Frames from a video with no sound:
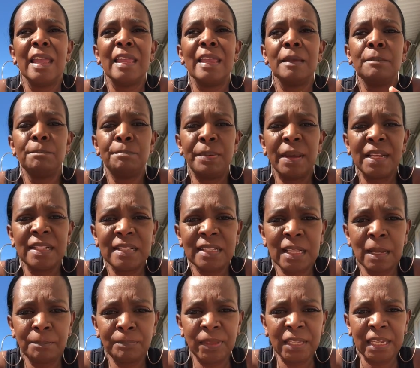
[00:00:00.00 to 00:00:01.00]
embed
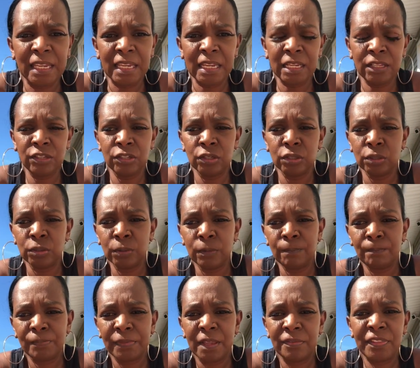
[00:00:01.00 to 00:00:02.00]
something in you
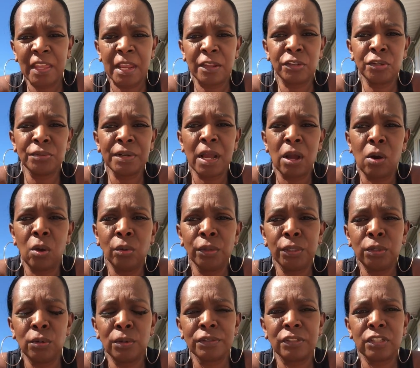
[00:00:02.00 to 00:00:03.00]
that you're not
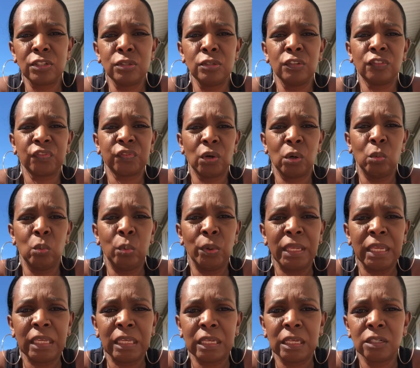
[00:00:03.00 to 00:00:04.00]
only going to use for a
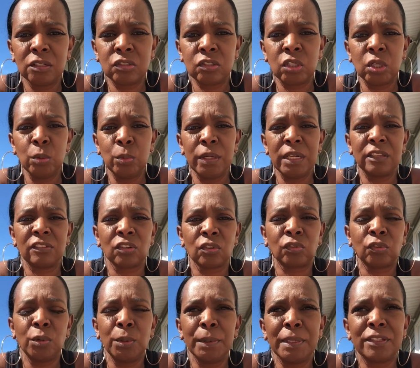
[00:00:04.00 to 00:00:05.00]
week, 2 weeks, or
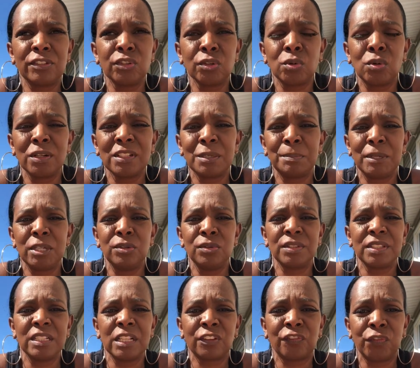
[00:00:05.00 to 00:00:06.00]
3 weeks, you're going to be
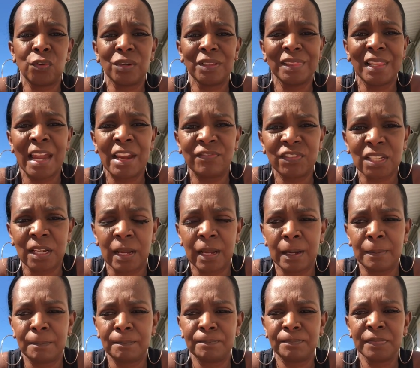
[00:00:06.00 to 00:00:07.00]
using this for a
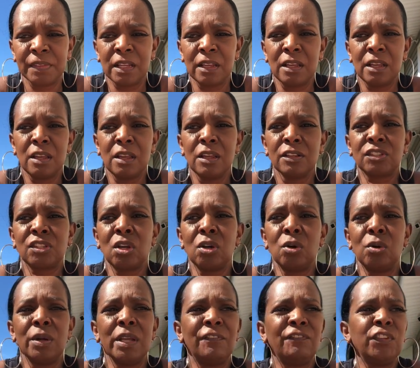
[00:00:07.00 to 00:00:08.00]
lifetime.
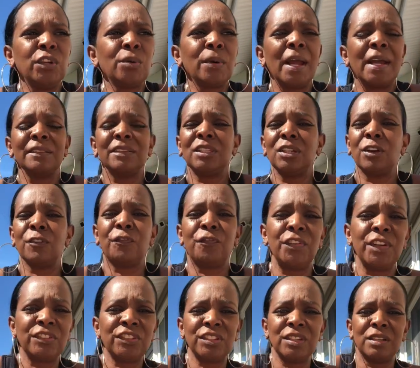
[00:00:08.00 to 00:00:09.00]
So if you're out there
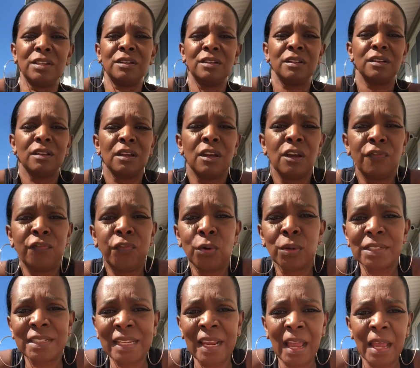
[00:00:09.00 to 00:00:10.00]
fishing
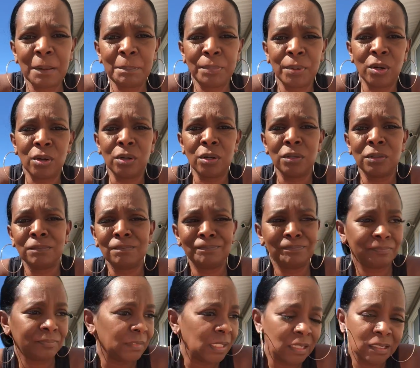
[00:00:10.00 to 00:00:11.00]
for a tadpole,
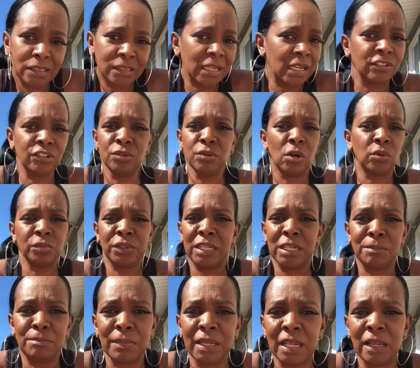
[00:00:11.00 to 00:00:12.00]
then you don't
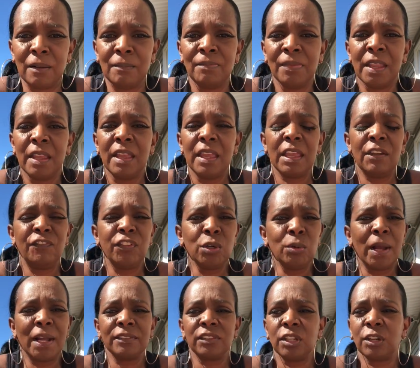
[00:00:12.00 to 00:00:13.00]
need me. If
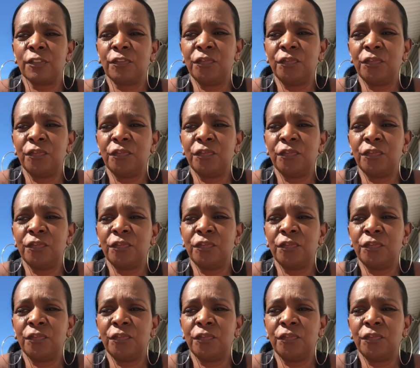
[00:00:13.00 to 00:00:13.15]
you're out there